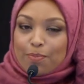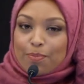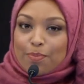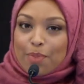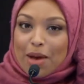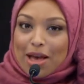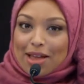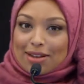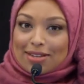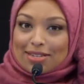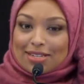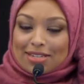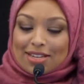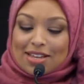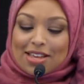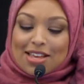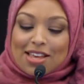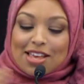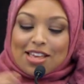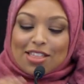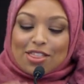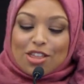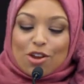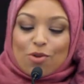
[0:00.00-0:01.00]
But
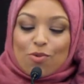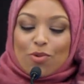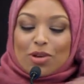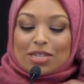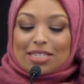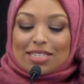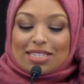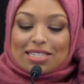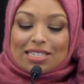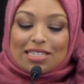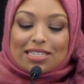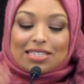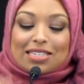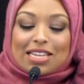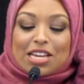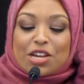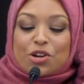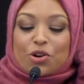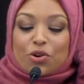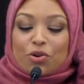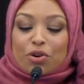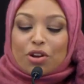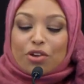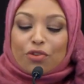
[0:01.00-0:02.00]
there was this
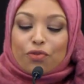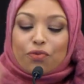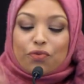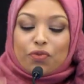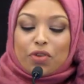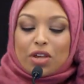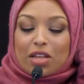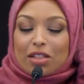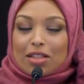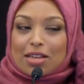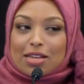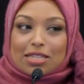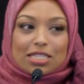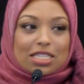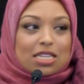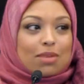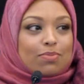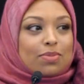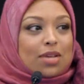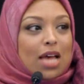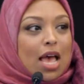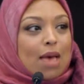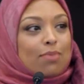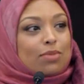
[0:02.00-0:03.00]
lingering feeling.
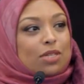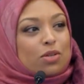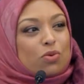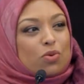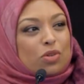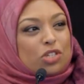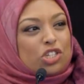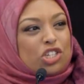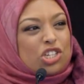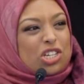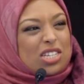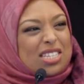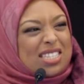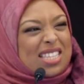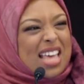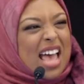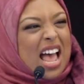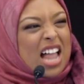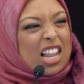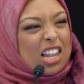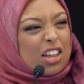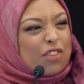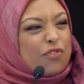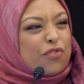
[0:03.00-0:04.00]
Sometimes it was just
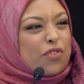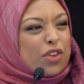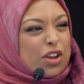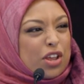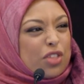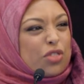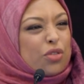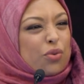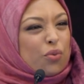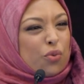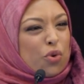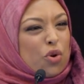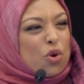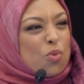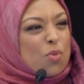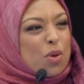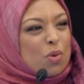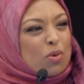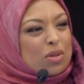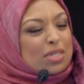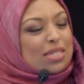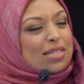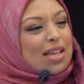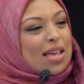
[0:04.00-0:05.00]
the elephant in the room.
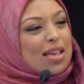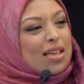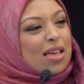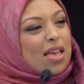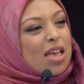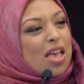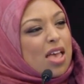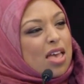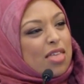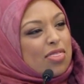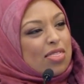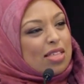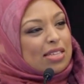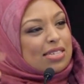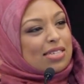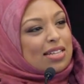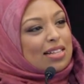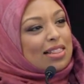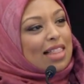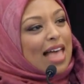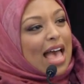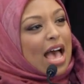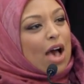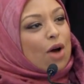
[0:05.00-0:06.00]
It was like this
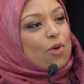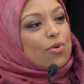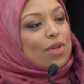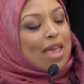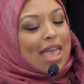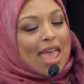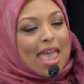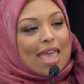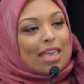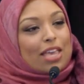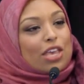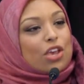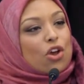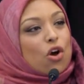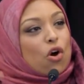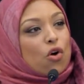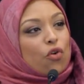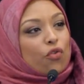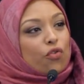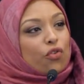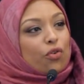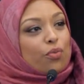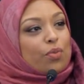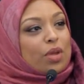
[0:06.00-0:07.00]
cloud hanging
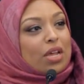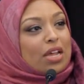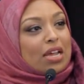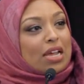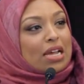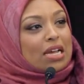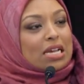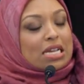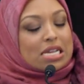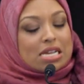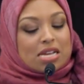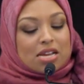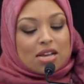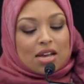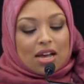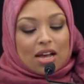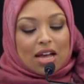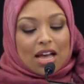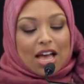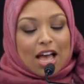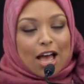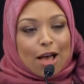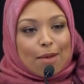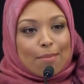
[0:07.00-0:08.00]
over me
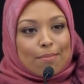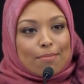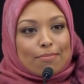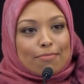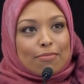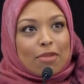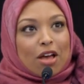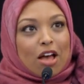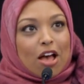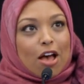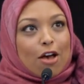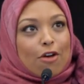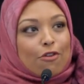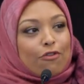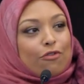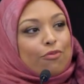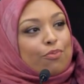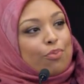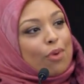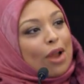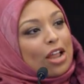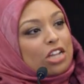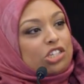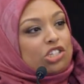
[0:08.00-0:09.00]

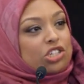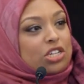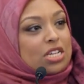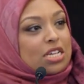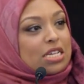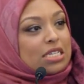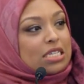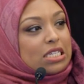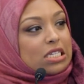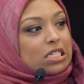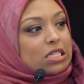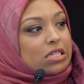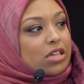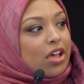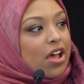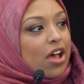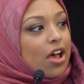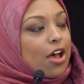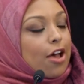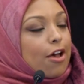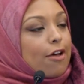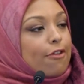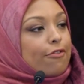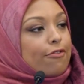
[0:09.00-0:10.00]
of prejudice,
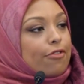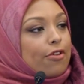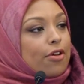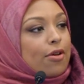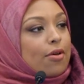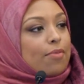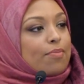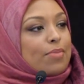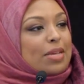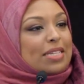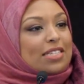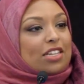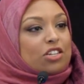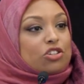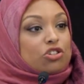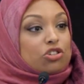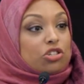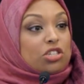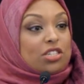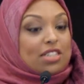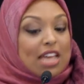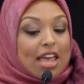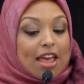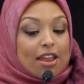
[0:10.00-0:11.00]
of
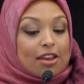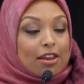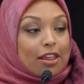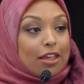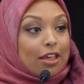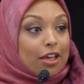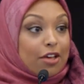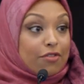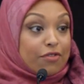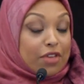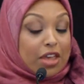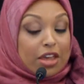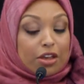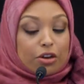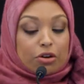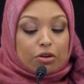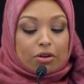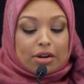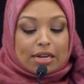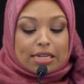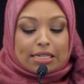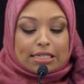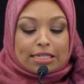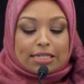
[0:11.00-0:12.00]
misunderstanding, of
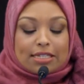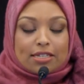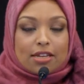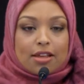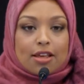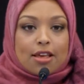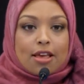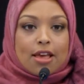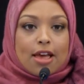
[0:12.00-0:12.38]
ignorance.